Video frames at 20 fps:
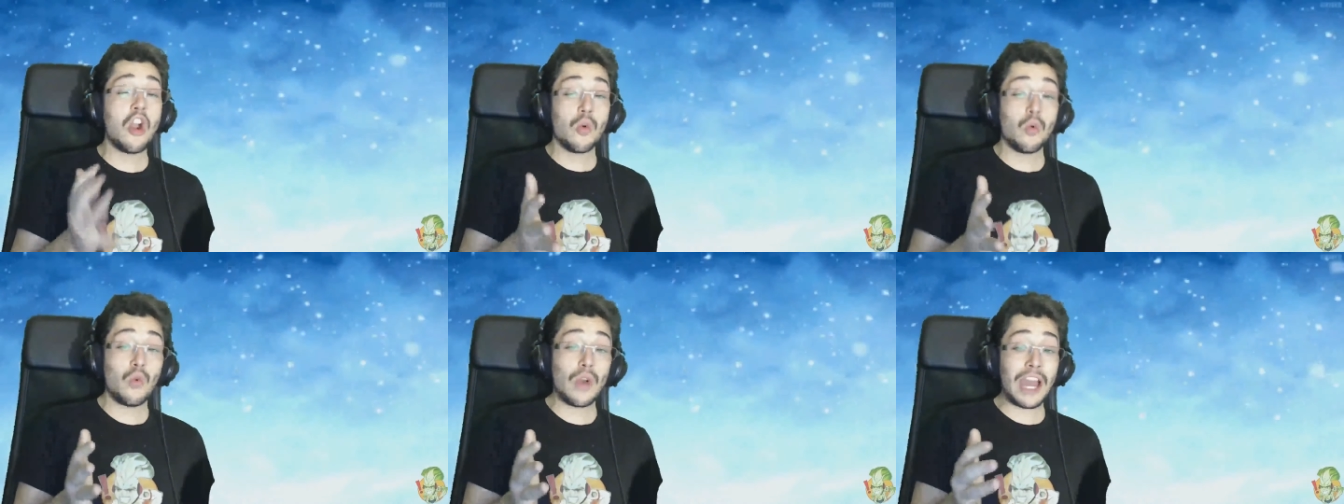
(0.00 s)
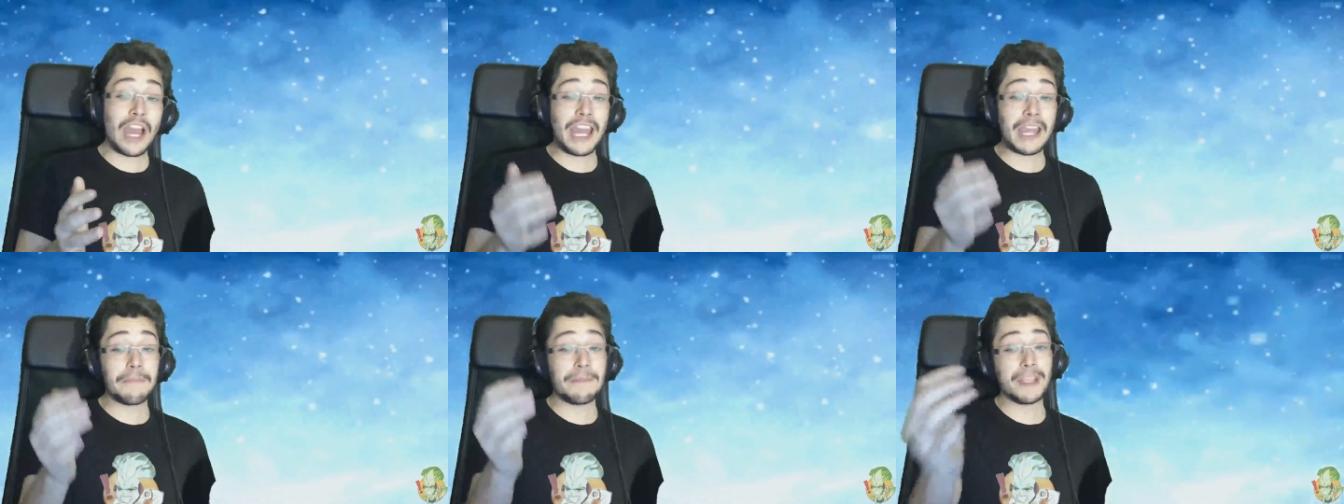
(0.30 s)

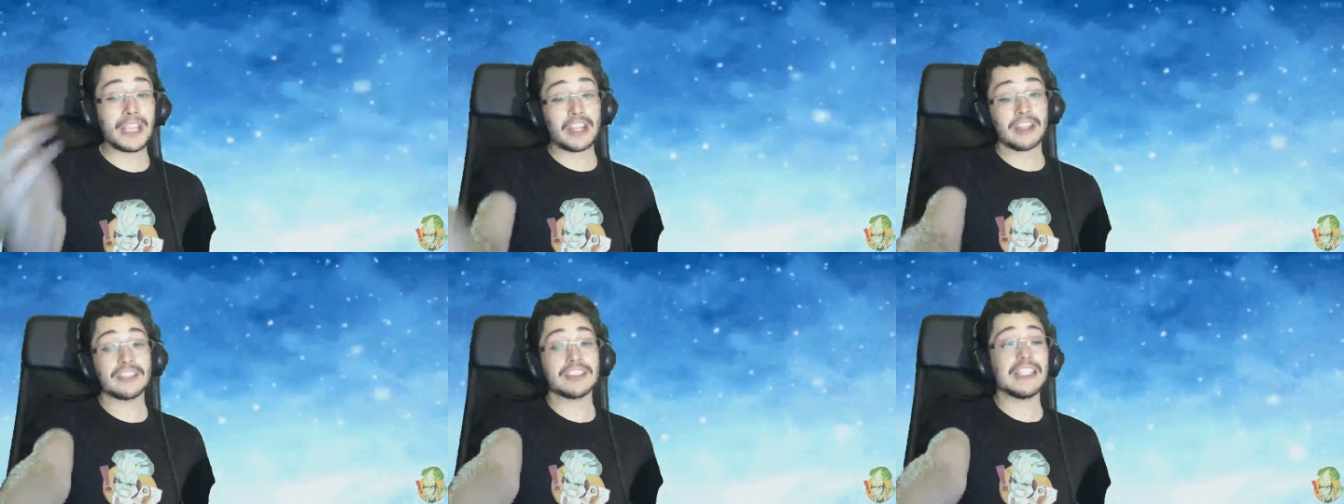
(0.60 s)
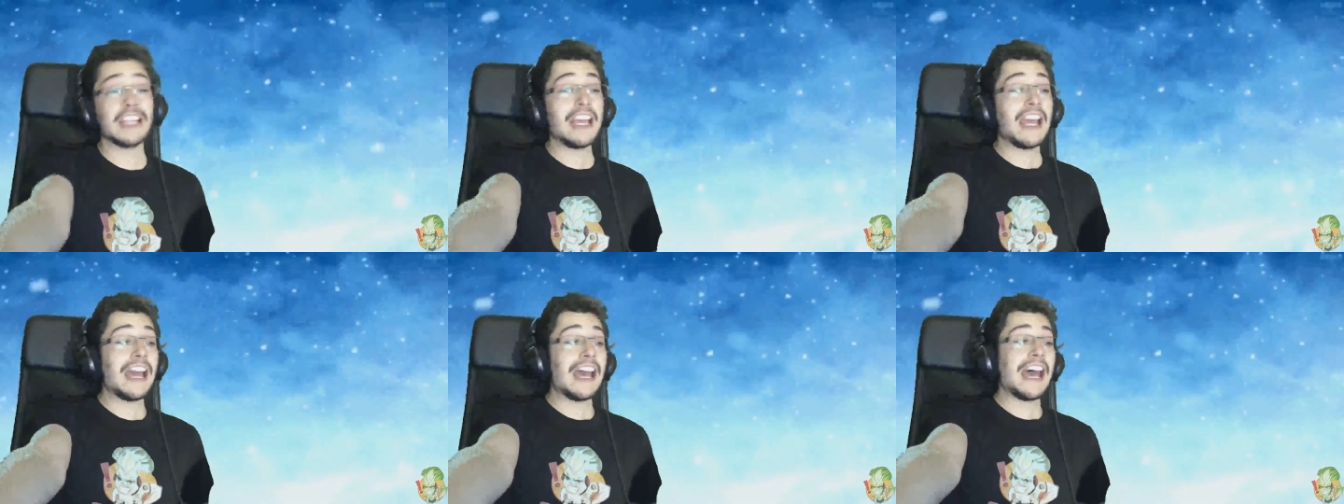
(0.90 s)
Why?
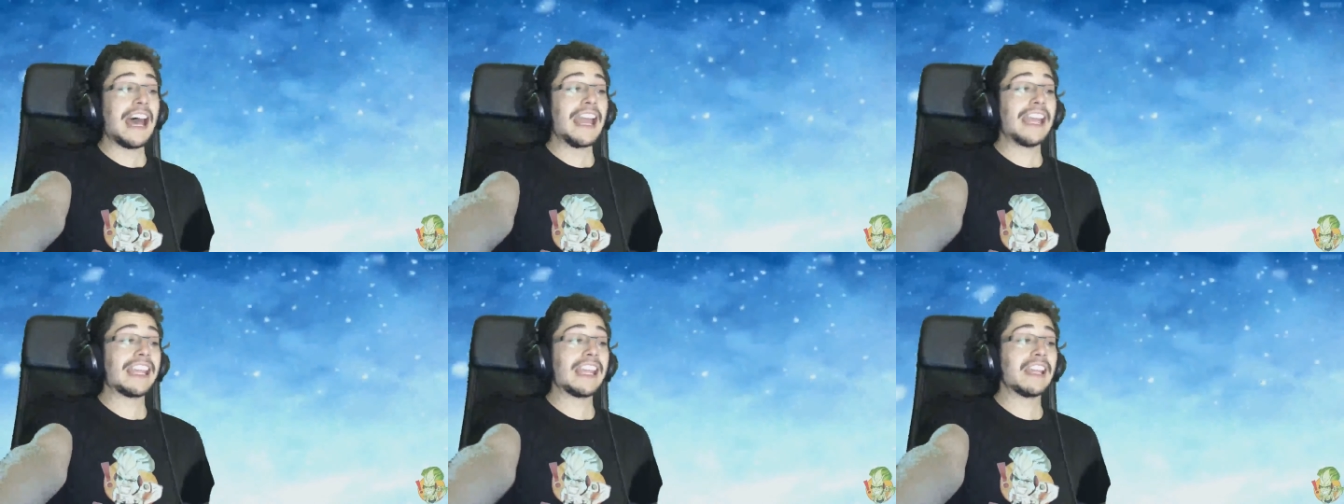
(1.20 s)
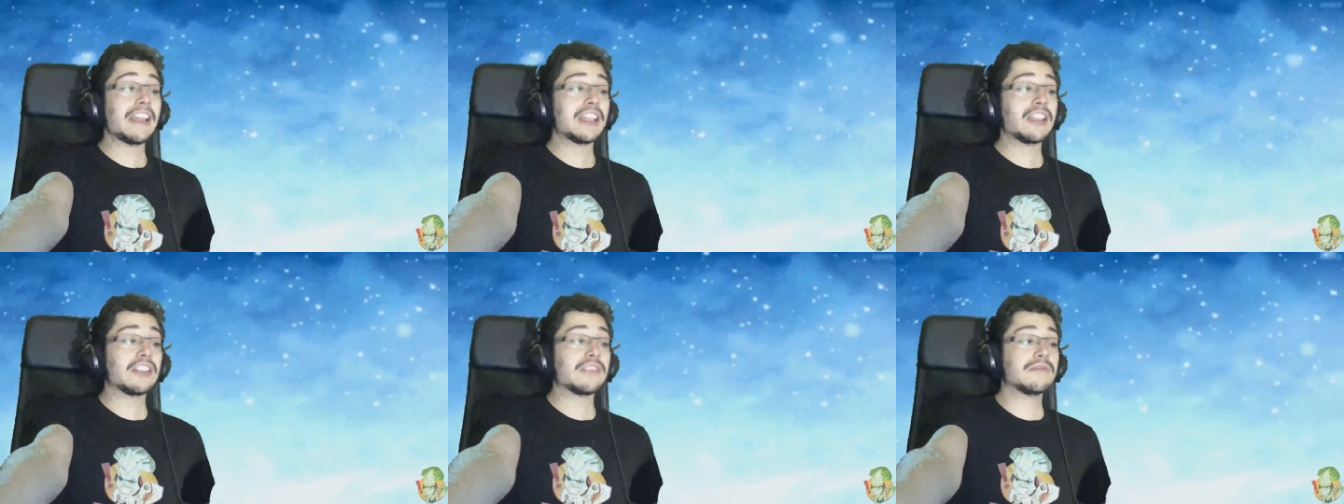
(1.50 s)
Because I
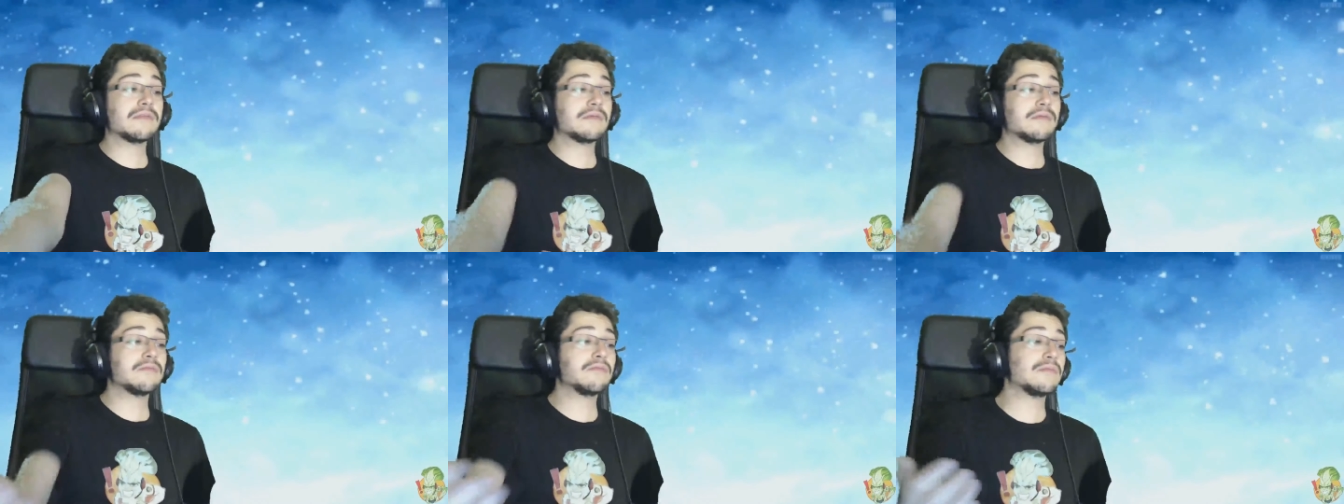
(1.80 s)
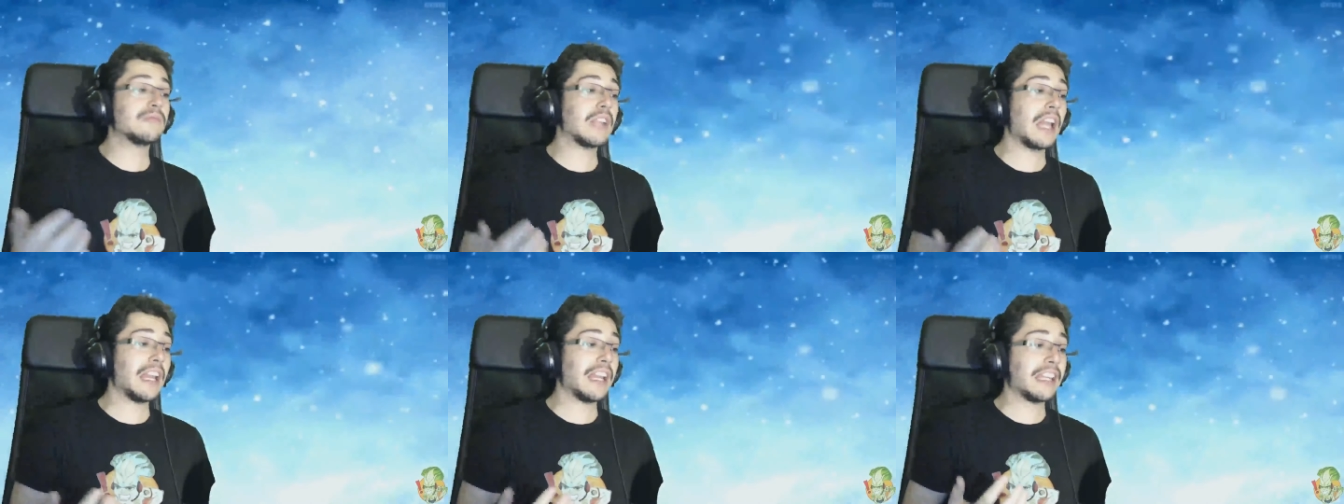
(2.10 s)

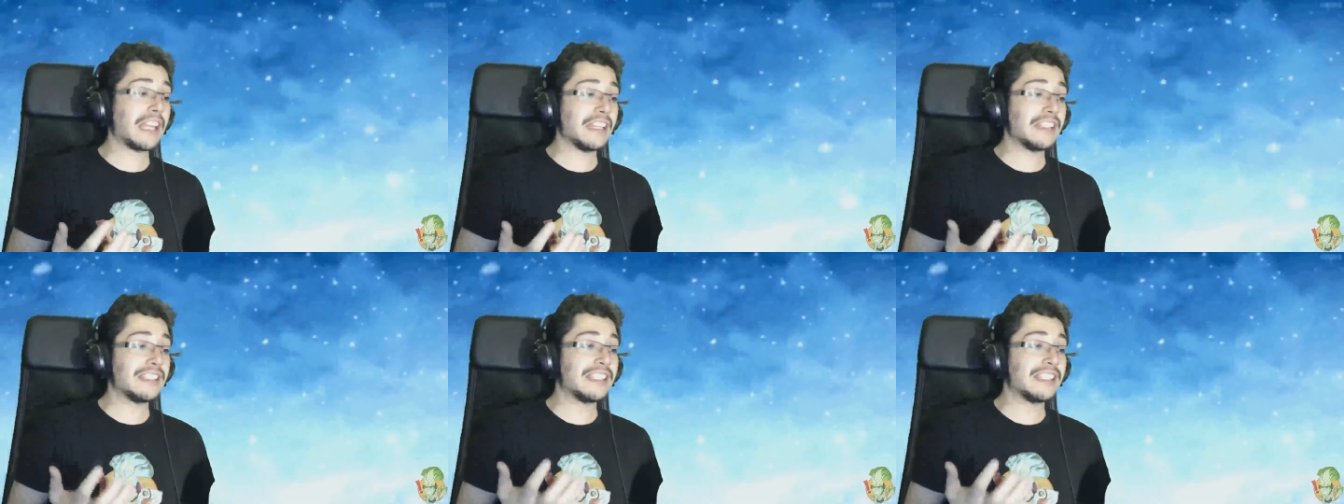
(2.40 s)
can